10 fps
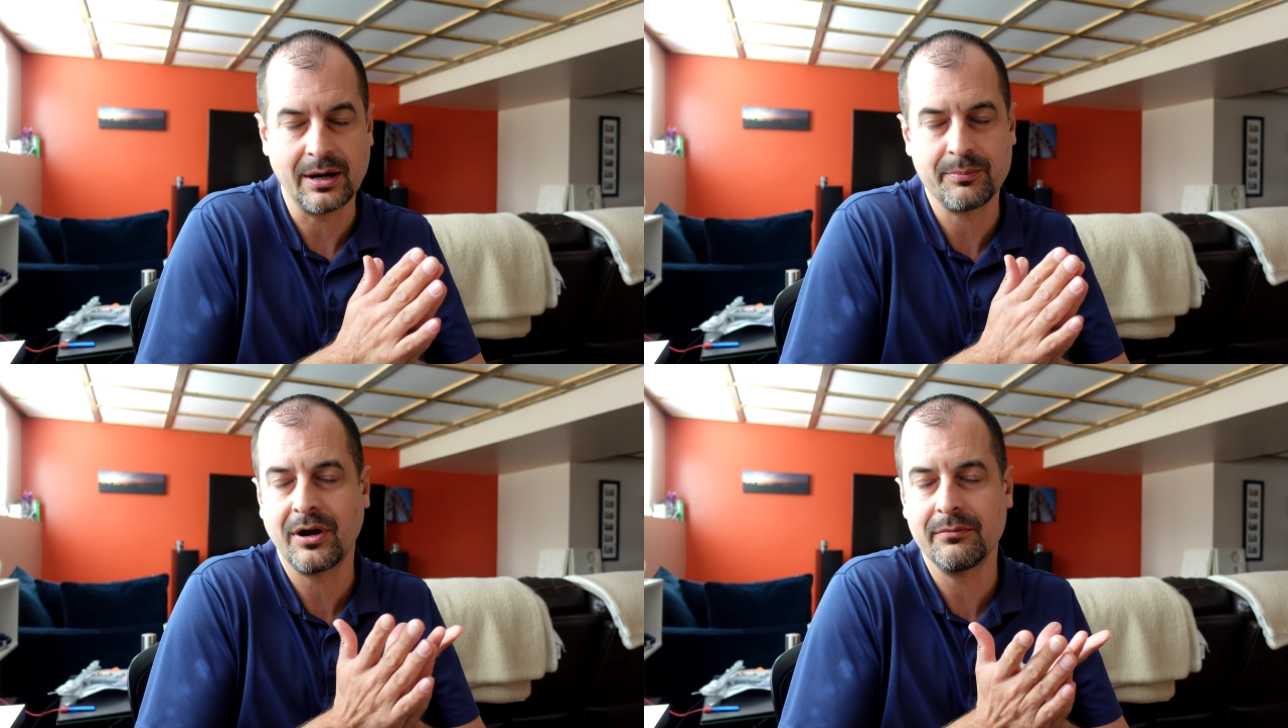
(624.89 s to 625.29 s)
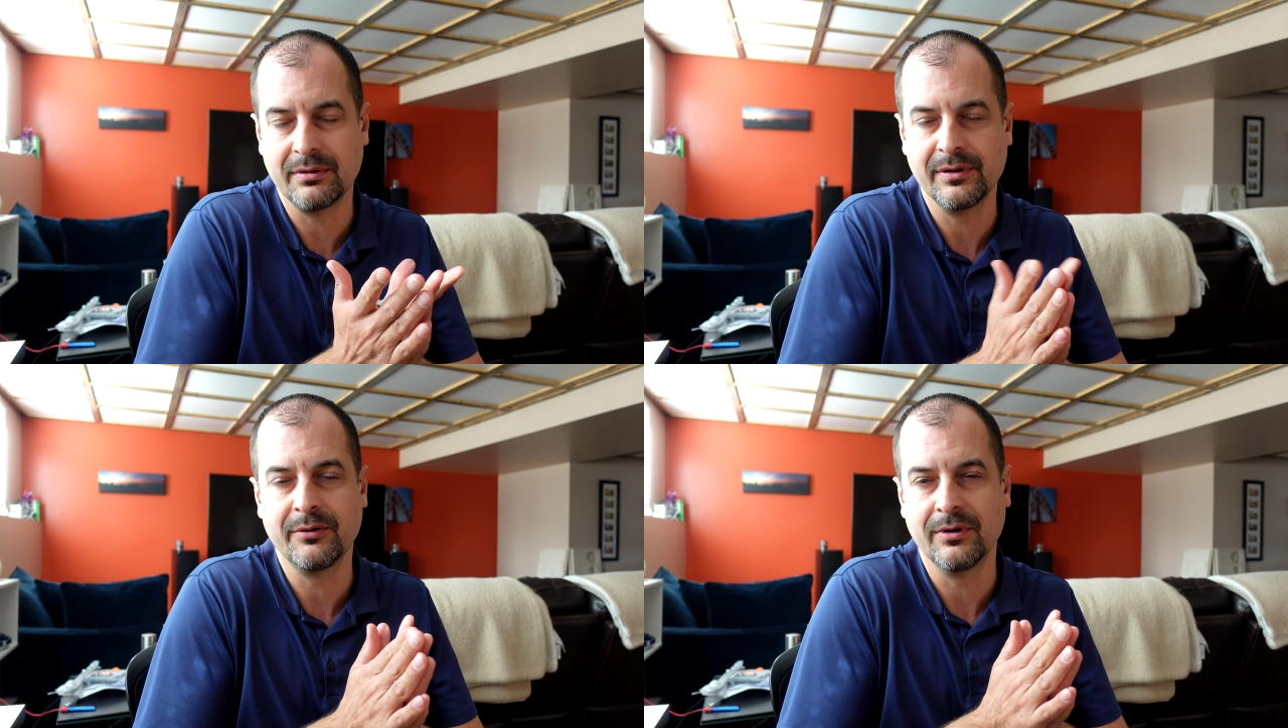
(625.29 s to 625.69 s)
I
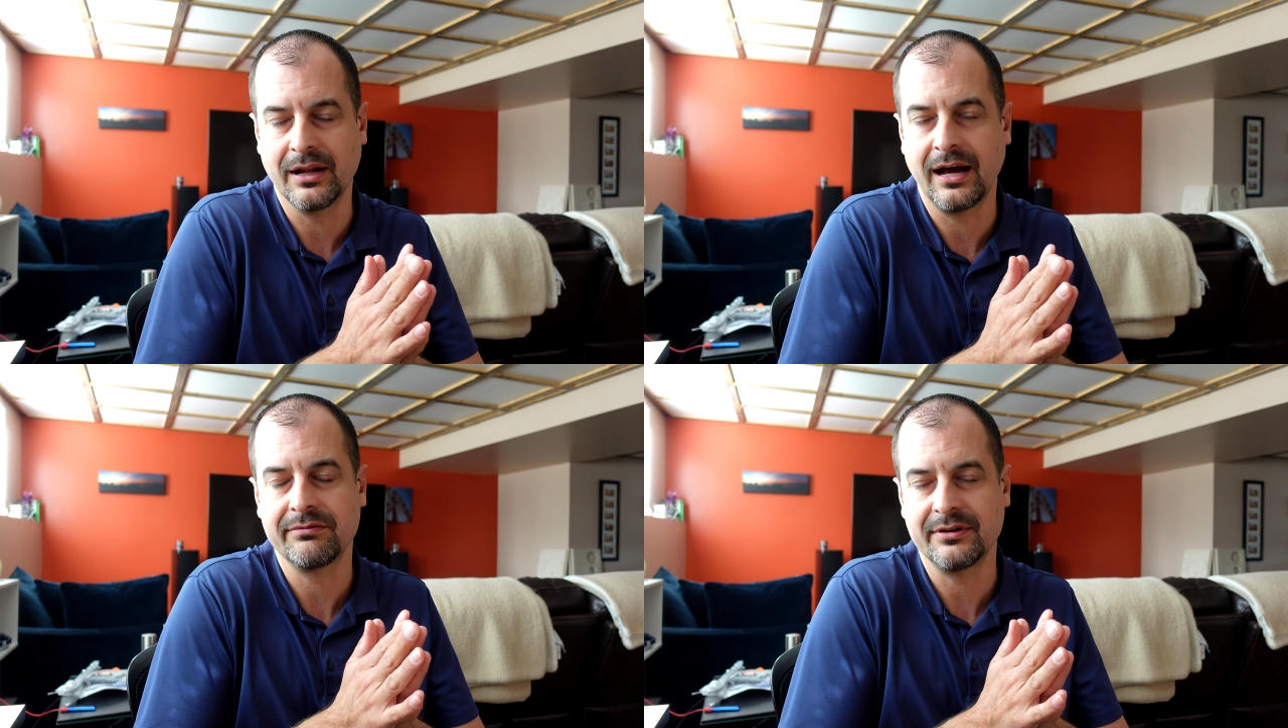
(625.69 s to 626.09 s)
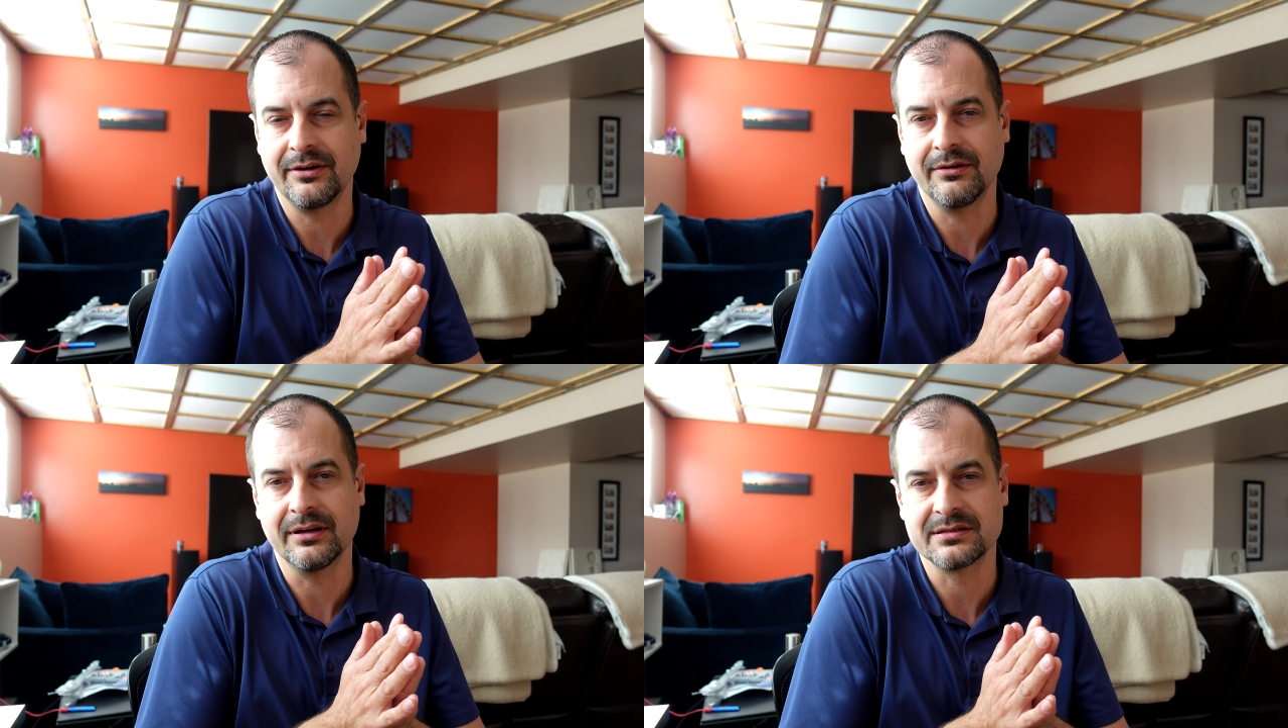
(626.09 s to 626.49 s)
probably will have to
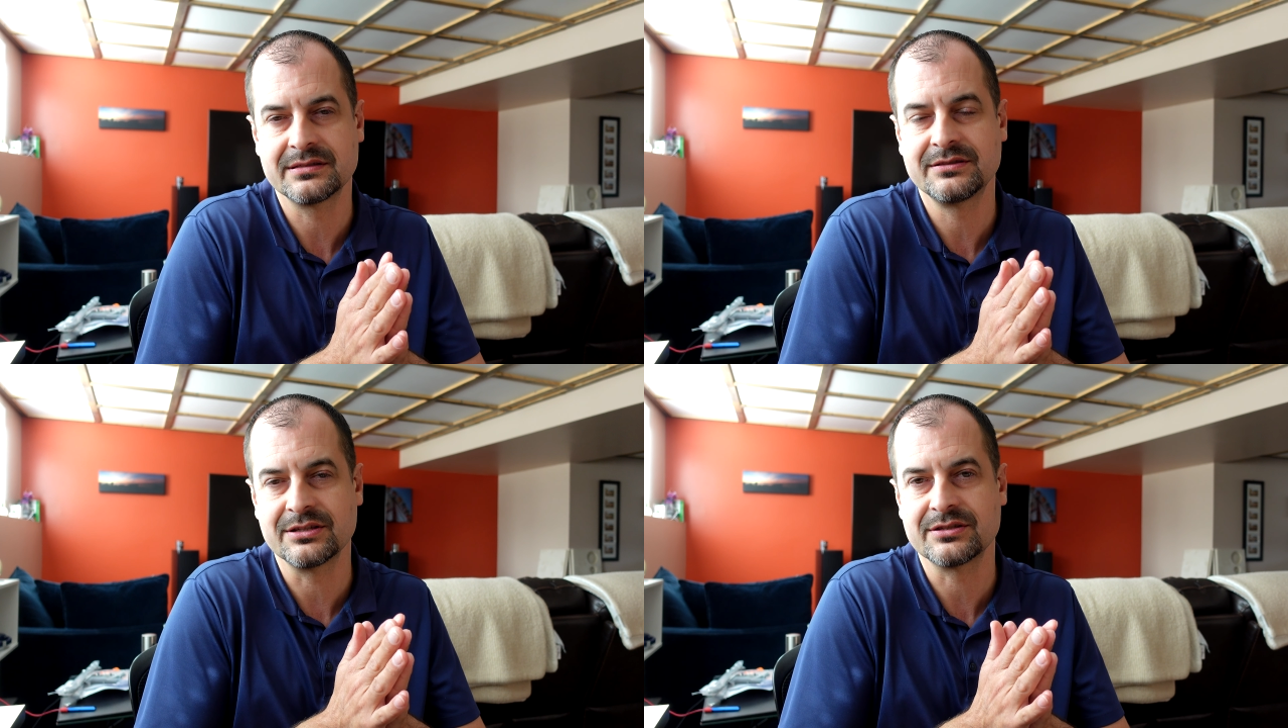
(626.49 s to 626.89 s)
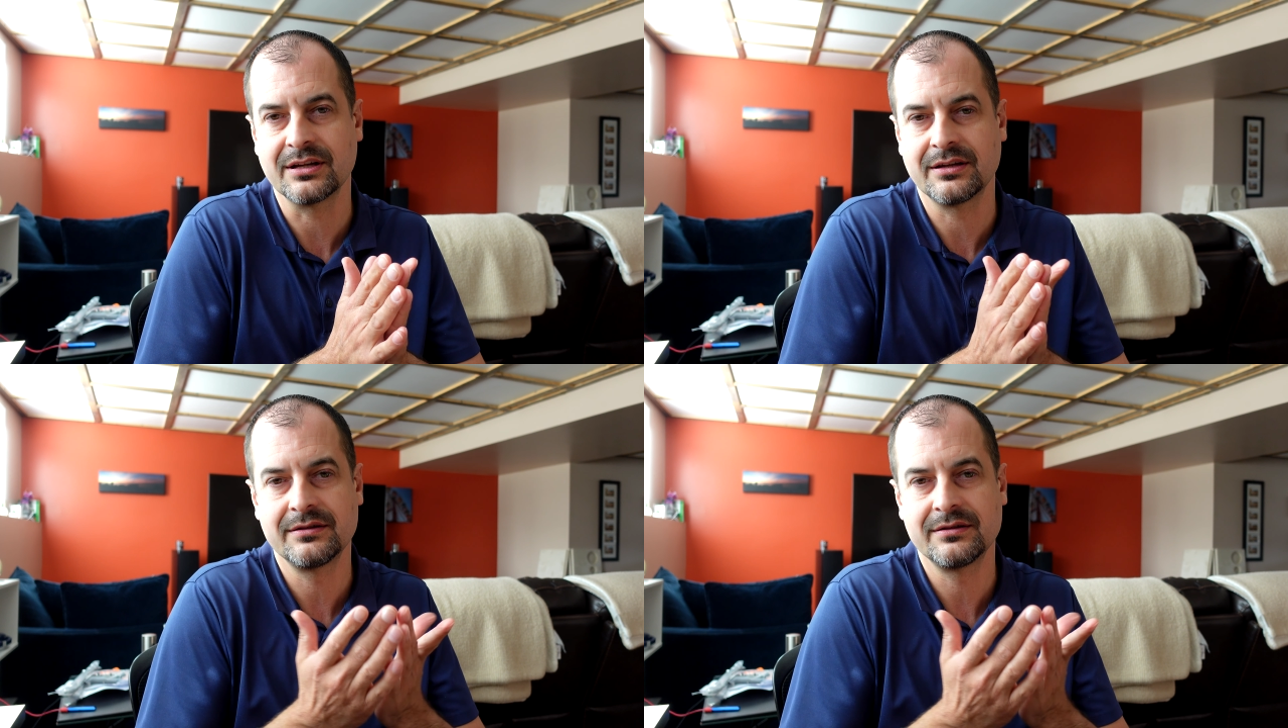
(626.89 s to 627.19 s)
do this just to